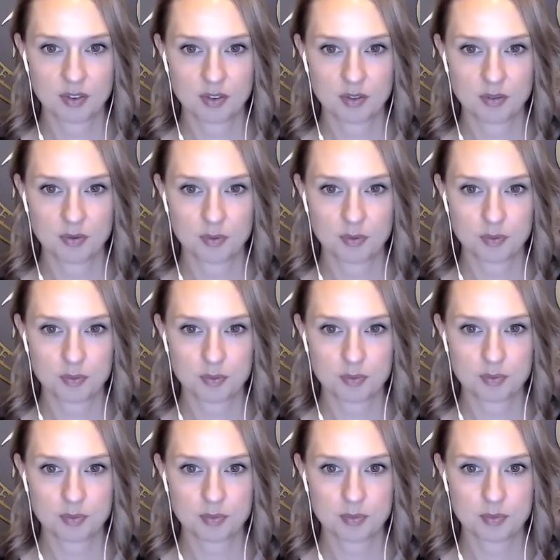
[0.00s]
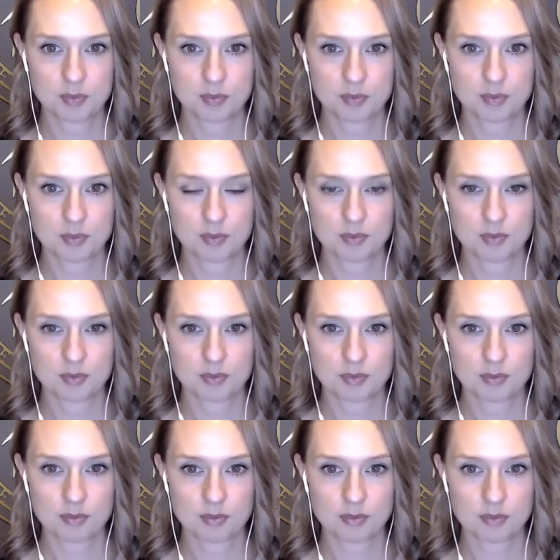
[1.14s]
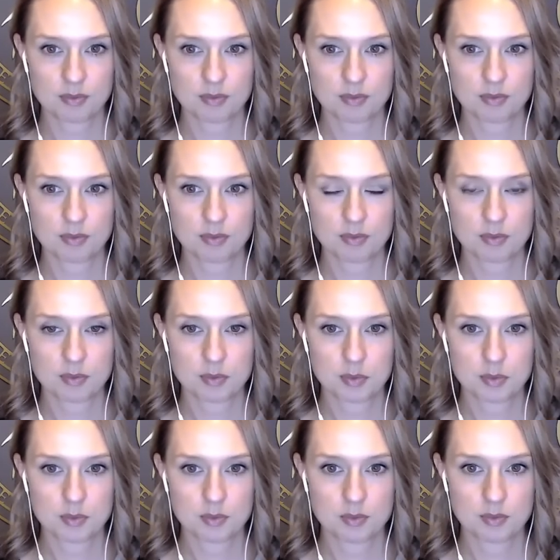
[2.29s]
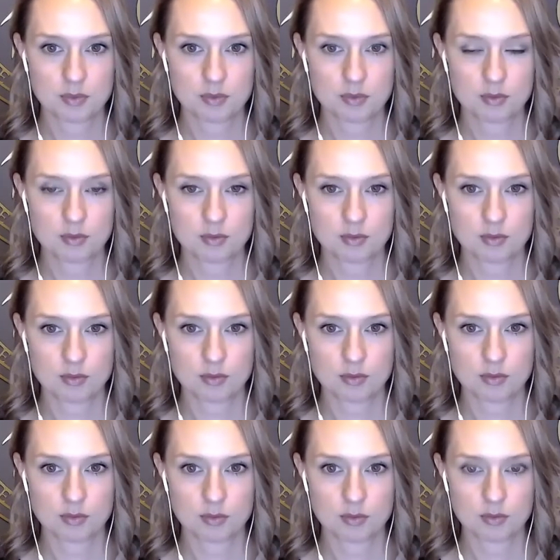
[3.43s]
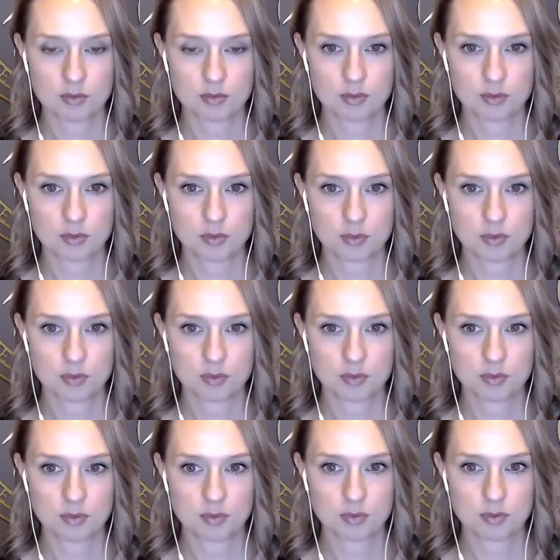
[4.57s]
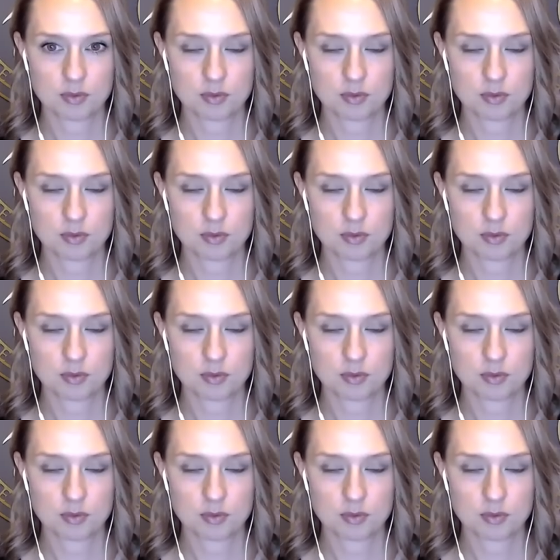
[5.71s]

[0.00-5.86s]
This person isn't speaking.